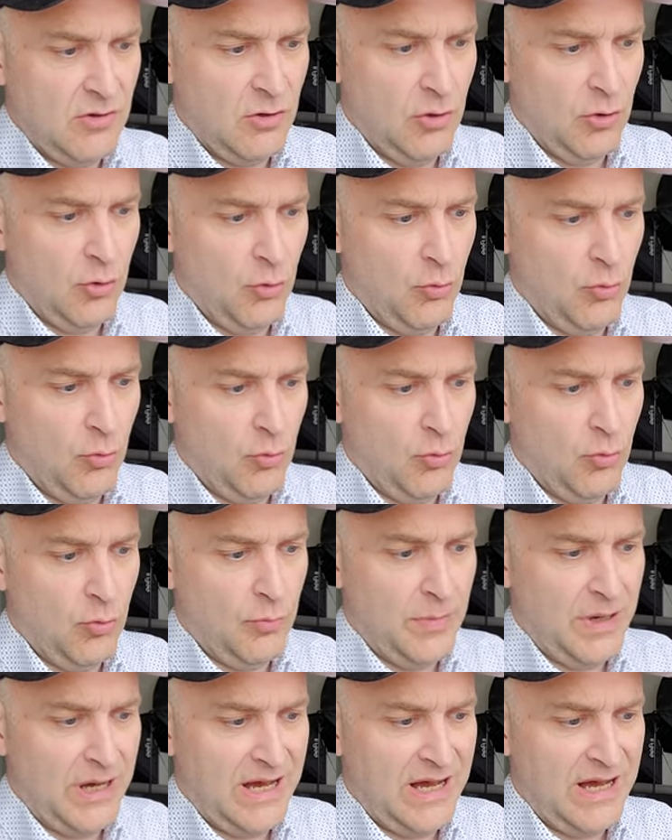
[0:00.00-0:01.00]

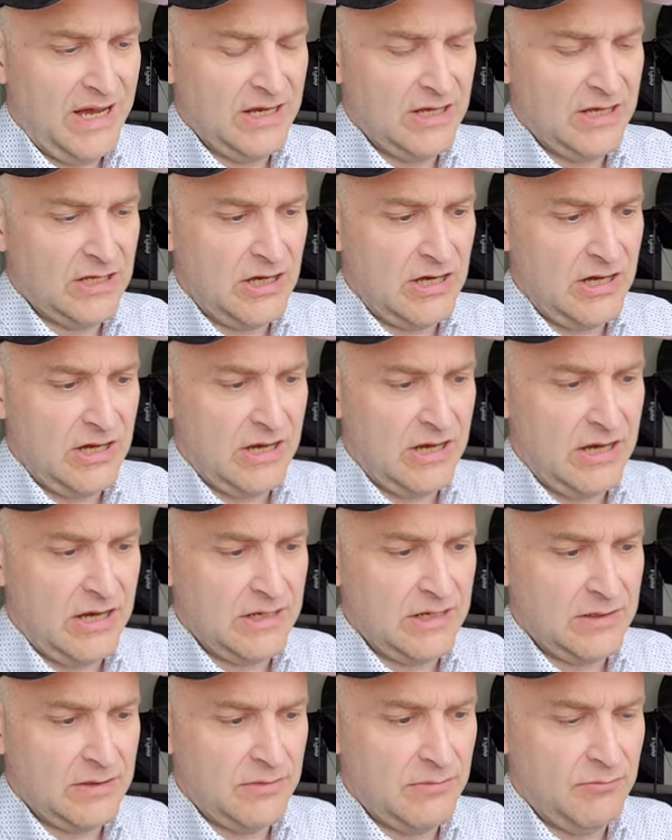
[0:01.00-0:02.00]
Oh my
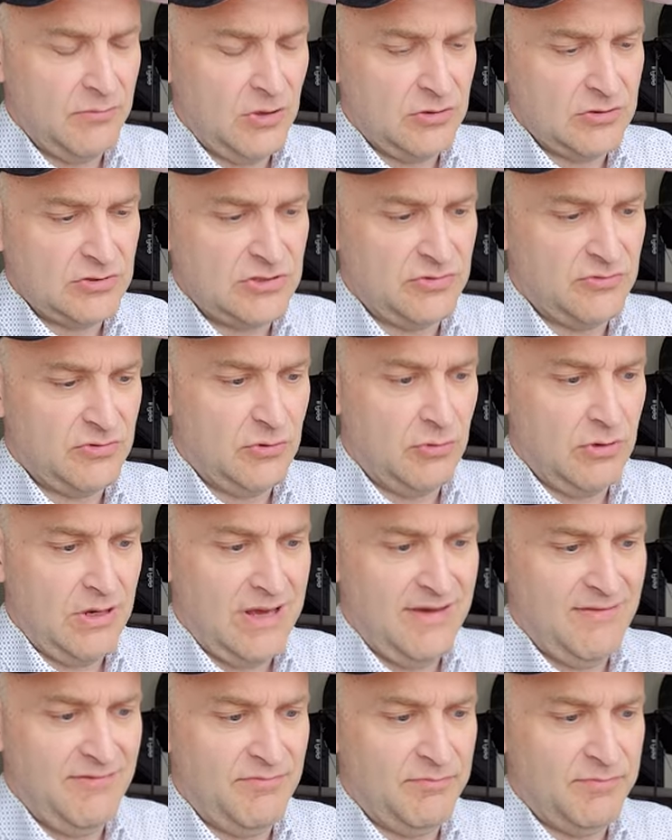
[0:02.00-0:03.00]
God!
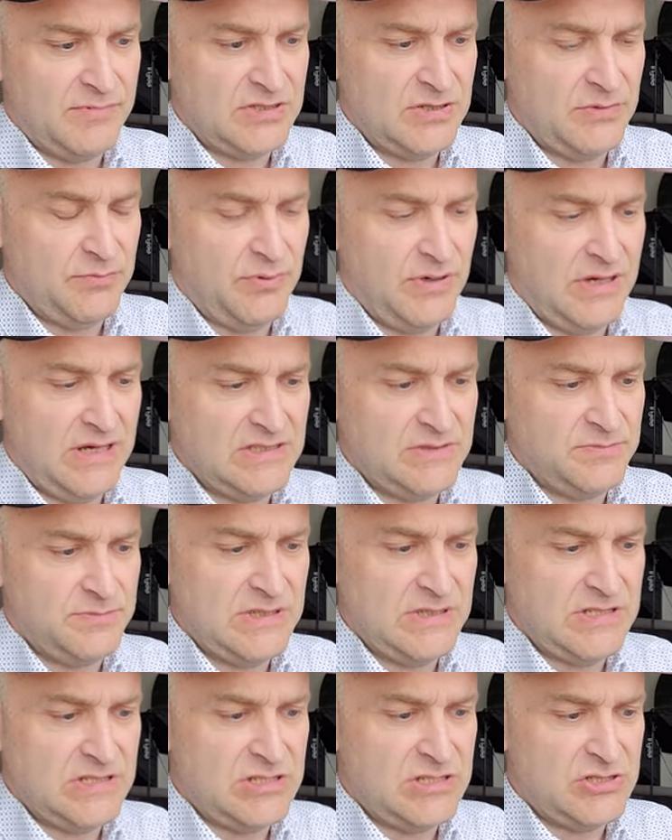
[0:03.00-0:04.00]
Motorola have surprised
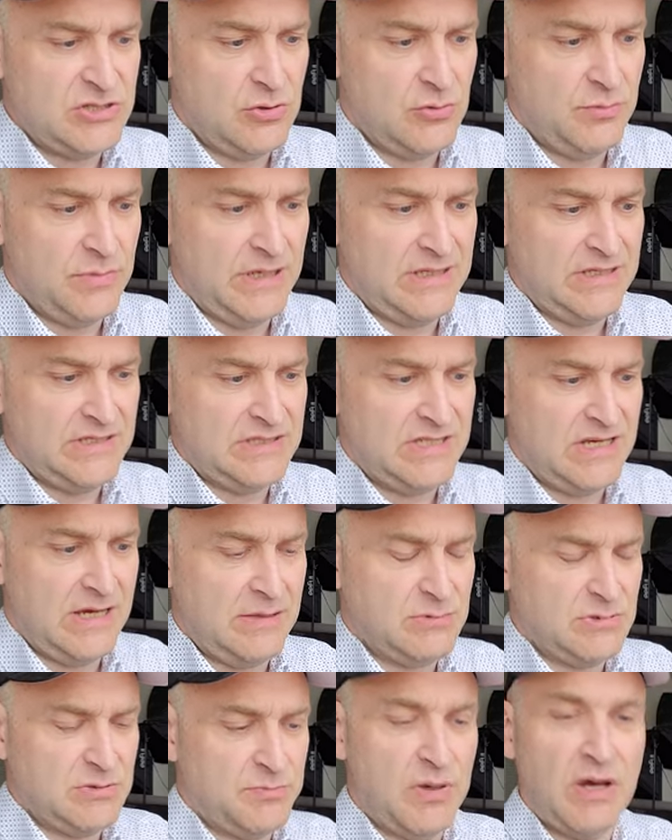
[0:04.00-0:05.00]
me so many
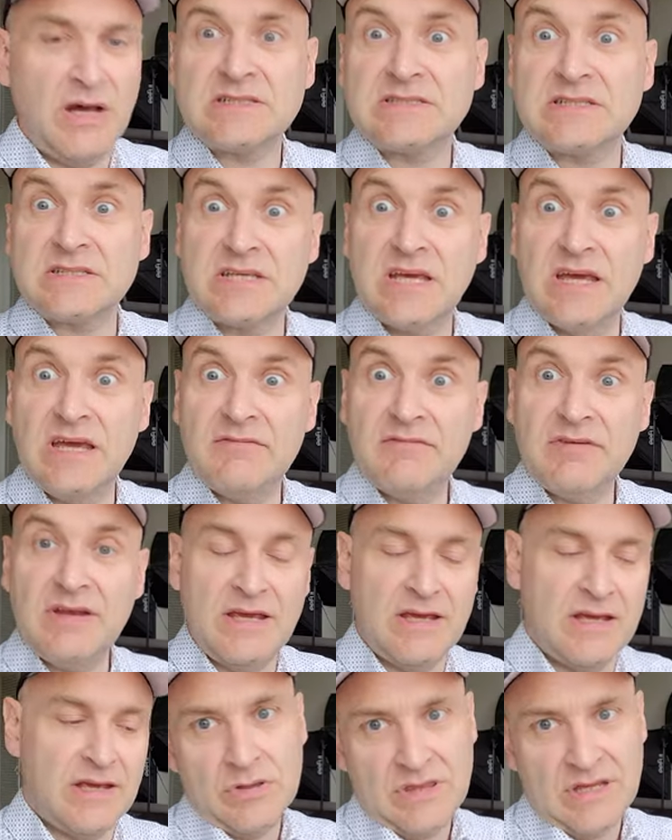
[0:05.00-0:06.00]
times
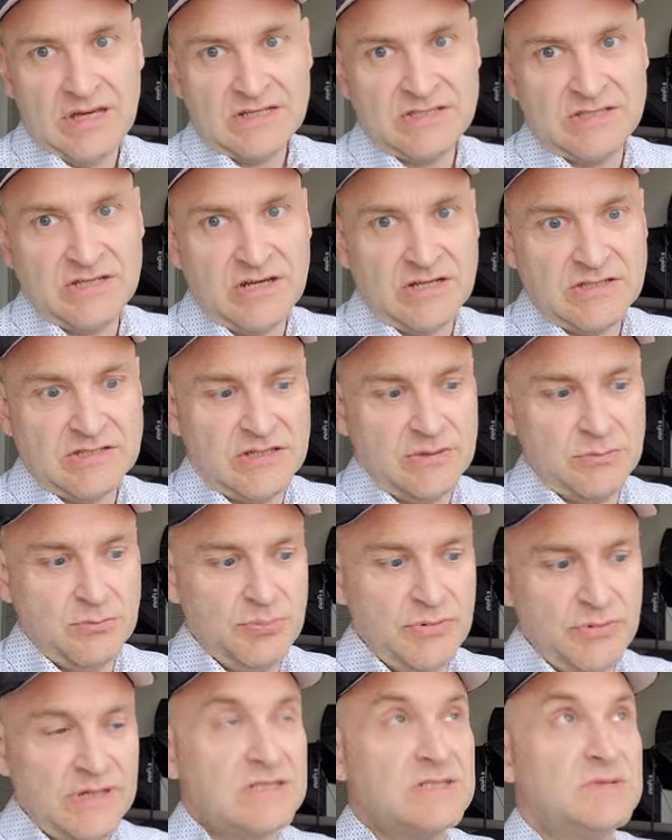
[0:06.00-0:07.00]
positively with their charging
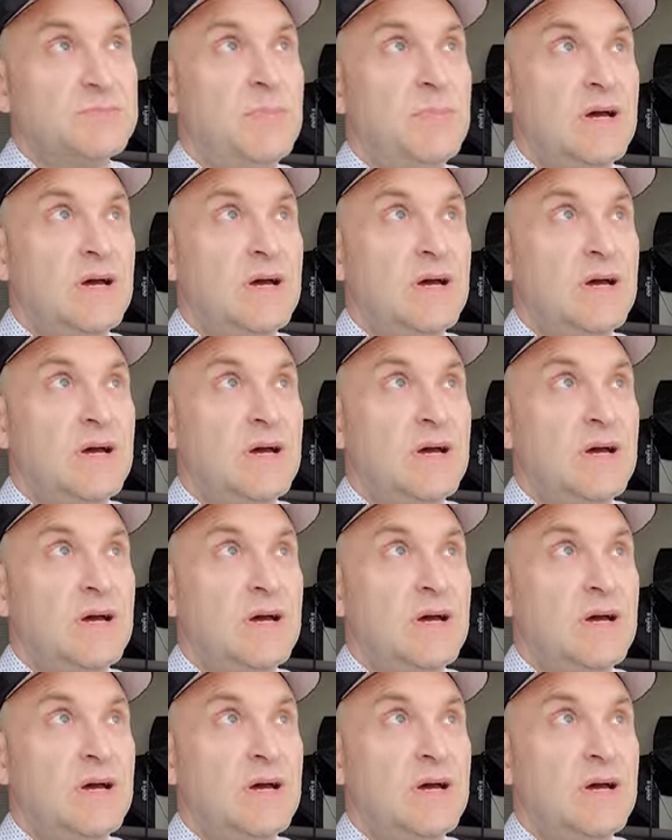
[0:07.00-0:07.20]
bricks,